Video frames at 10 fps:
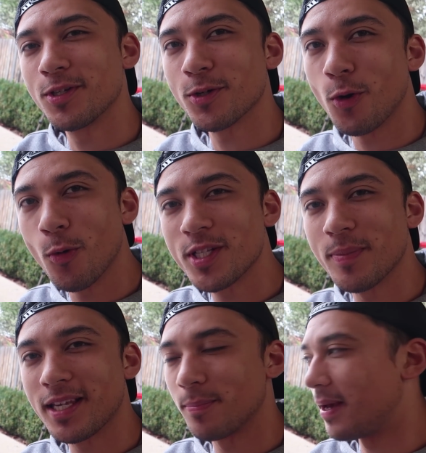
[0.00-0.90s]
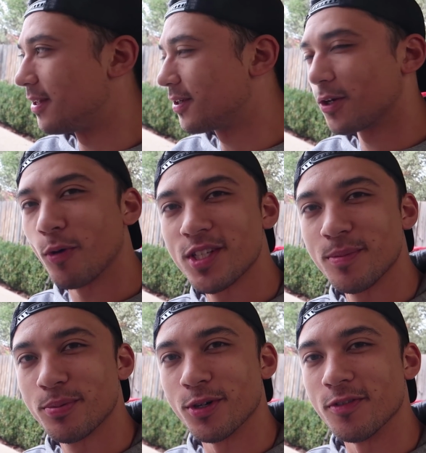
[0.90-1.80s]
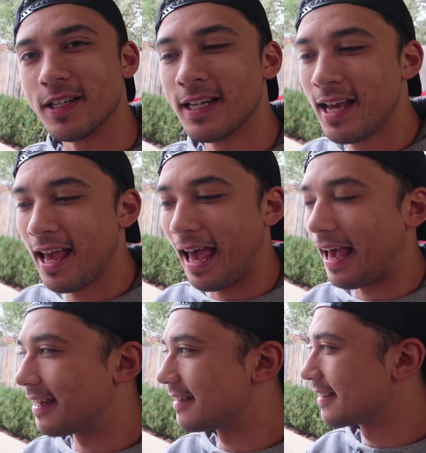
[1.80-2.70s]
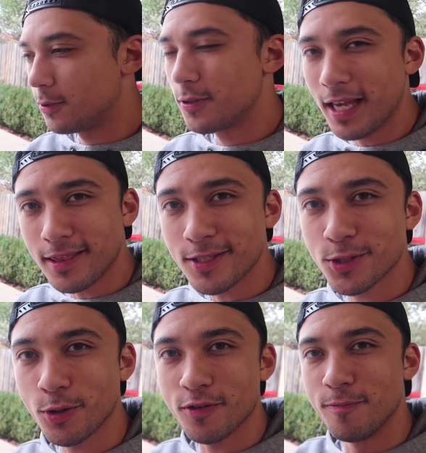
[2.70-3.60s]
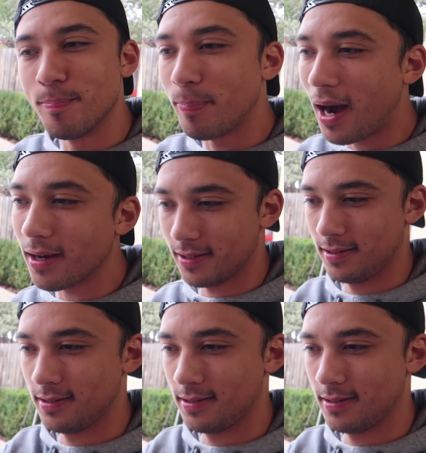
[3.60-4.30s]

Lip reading: You can always make it better, you can always improve it, and you get this sort of bug.